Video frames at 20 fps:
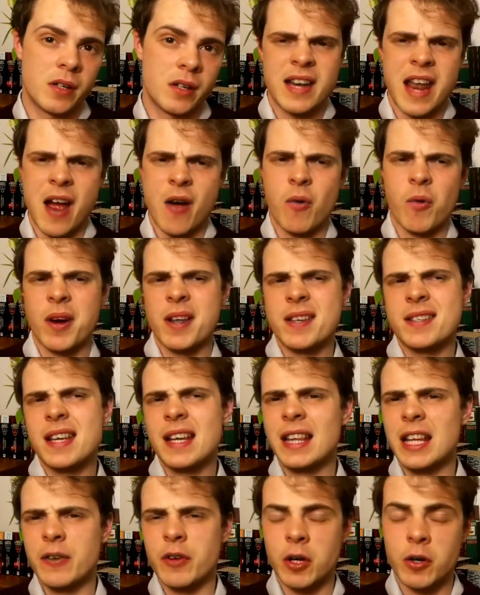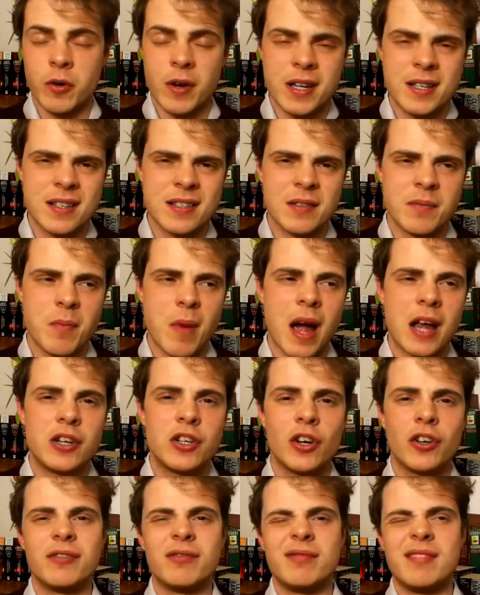Now, when I say literary criticism, I
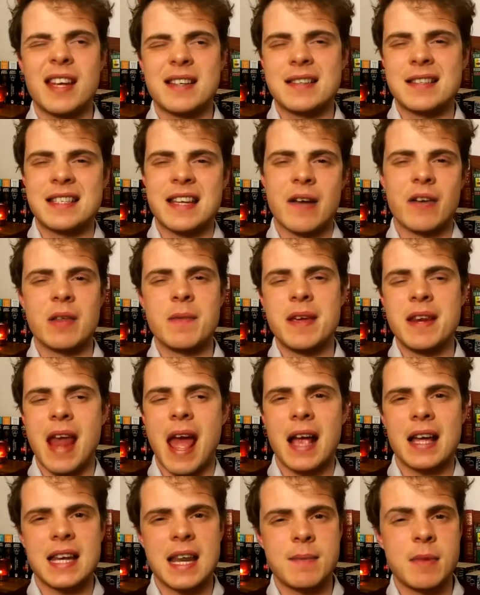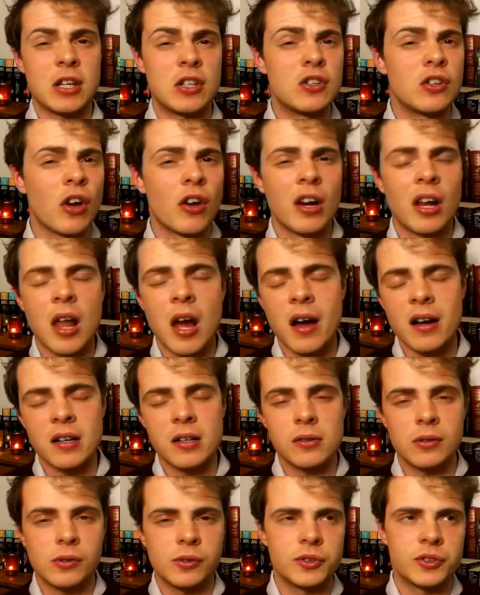don't necessarily mean academic journal
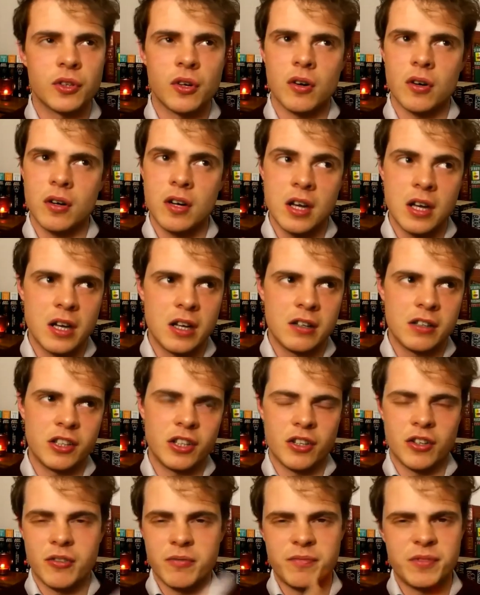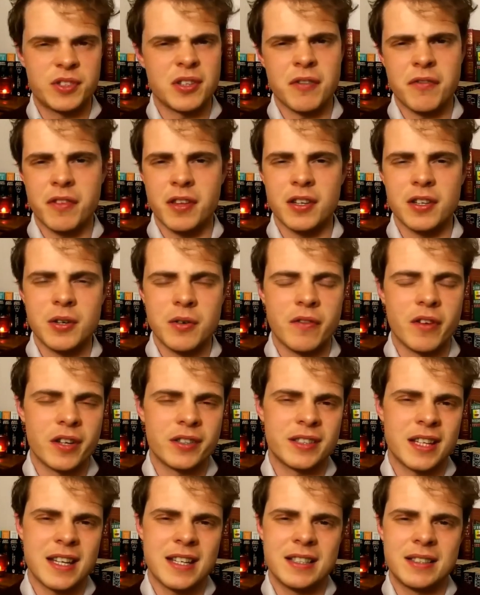articles or, you know, stuff that
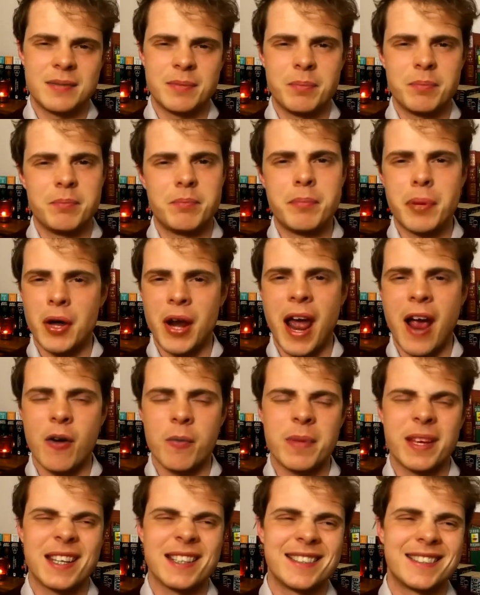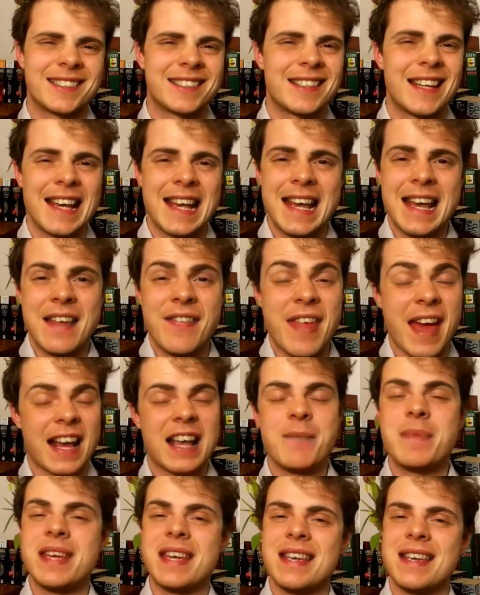universities put out, because that
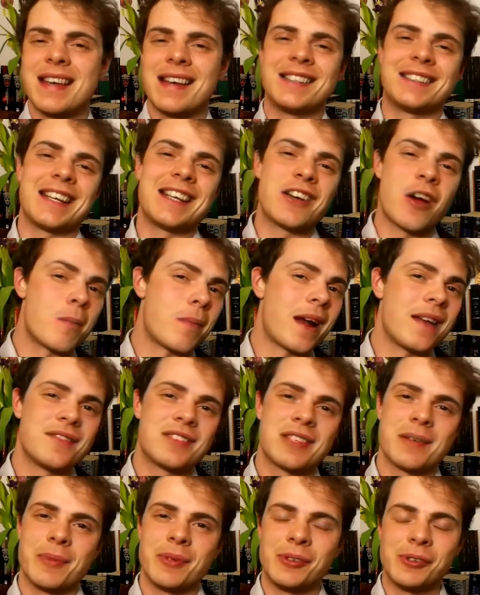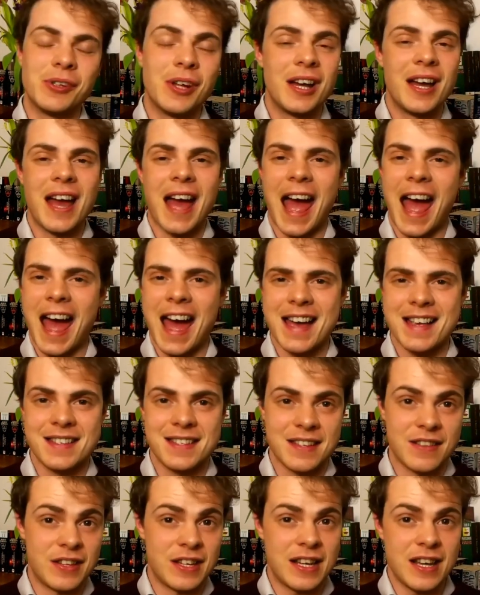can be as incomprehensible
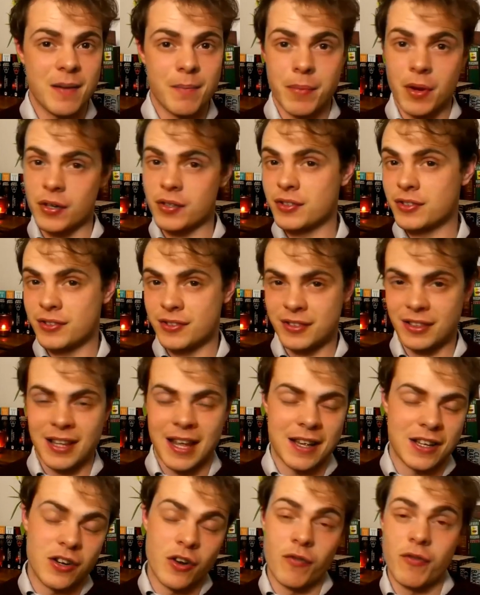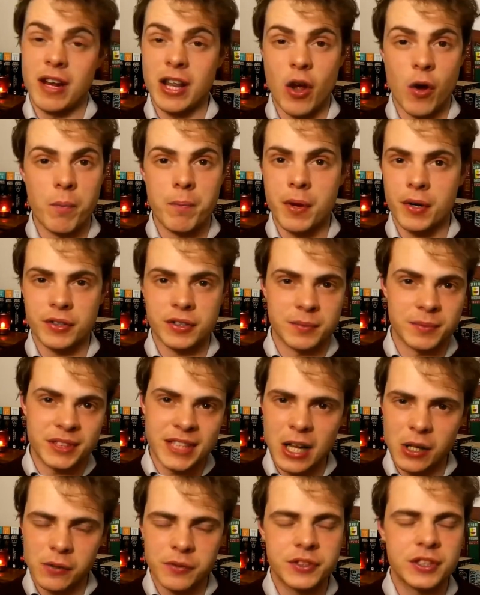as the books, you know, really old books
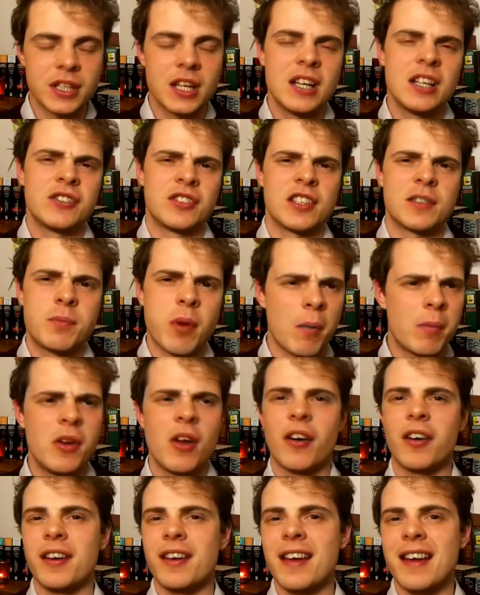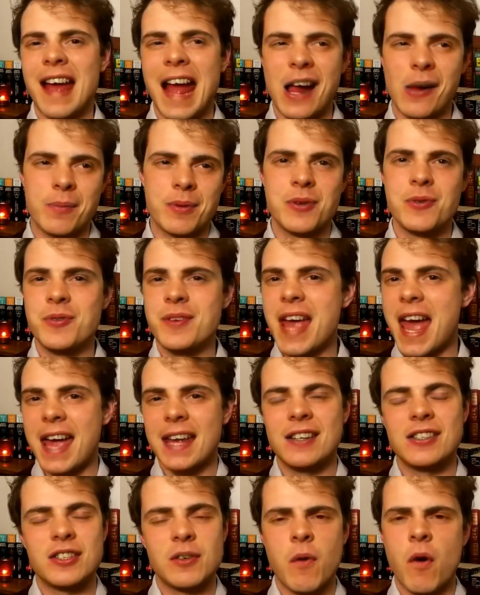themselves, so it's probably not going to help you get
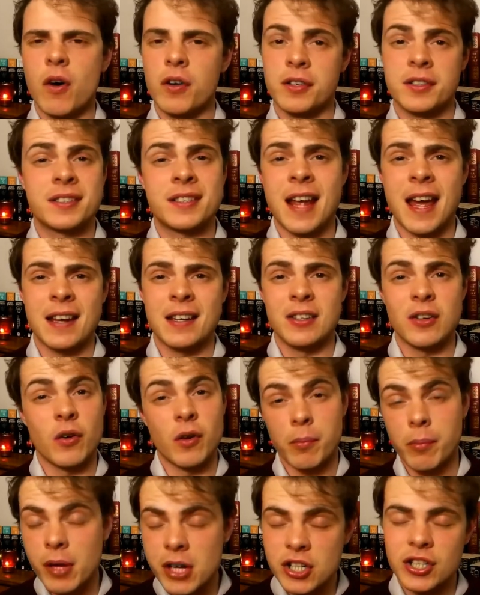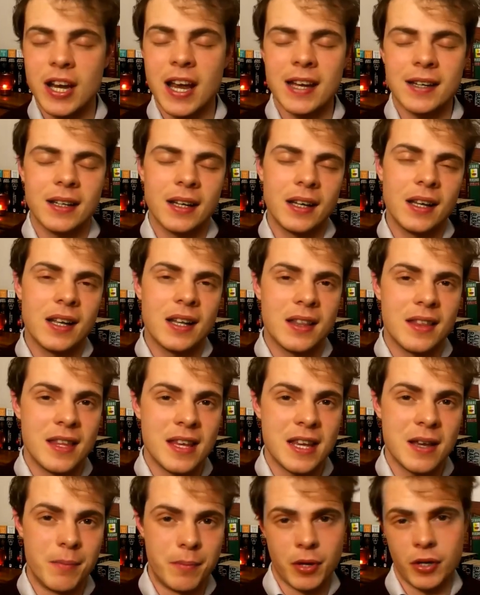into or understand or appreciate
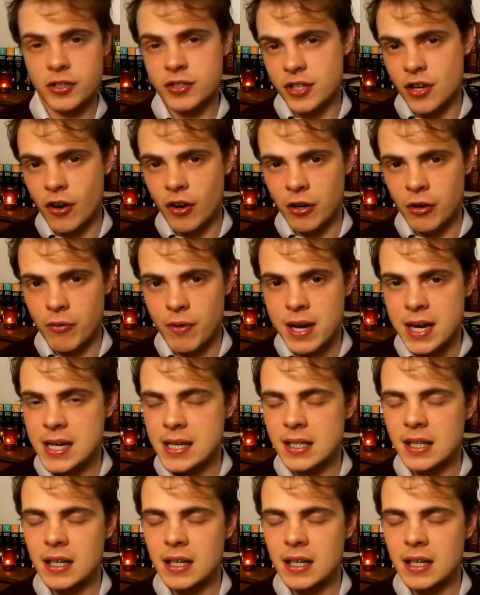the books that you're going to read.